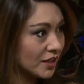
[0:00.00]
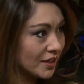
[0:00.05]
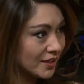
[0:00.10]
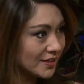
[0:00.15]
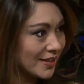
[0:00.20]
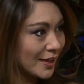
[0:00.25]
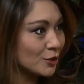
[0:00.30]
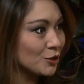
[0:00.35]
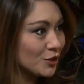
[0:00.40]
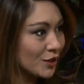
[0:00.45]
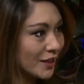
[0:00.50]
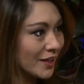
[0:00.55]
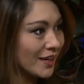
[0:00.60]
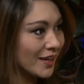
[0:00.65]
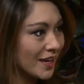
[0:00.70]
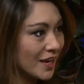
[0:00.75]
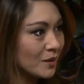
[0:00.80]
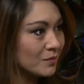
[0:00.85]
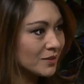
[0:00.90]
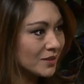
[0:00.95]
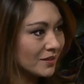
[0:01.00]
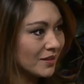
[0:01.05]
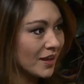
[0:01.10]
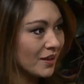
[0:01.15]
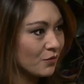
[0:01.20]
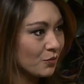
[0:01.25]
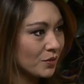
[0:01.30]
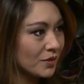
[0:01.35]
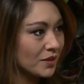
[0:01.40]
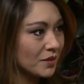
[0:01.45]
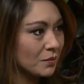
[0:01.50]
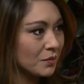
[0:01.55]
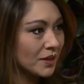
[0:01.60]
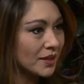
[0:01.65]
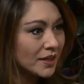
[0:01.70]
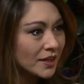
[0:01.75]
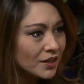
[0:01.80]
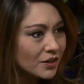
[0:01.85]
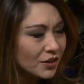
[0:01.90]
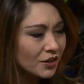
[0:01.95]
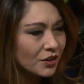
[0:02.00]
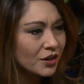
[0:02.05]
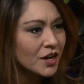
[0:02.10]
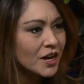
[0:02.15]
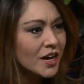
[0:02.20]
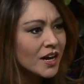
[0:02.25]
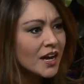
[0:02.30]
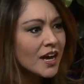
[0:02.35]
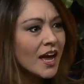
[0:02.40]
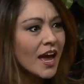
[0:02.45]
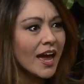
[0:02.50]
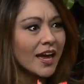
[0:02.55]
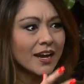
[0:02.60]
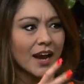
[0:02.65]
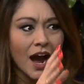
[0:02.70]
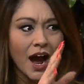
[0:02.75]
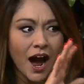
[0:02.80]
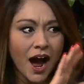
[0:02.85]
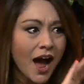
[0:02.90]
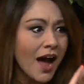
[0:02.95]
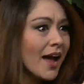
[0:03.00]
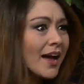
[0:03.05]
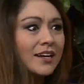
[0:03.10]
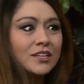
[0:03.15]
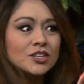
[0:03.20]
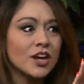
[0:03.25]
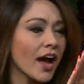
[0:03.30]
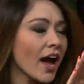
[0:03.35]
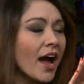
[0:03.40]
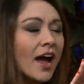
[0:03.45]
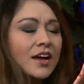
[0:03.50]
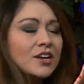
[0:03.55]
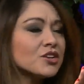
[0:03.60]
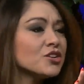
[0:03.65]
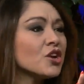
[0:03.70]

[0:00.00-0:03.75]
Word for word: it's actually going to come to life with him here. And I actually I had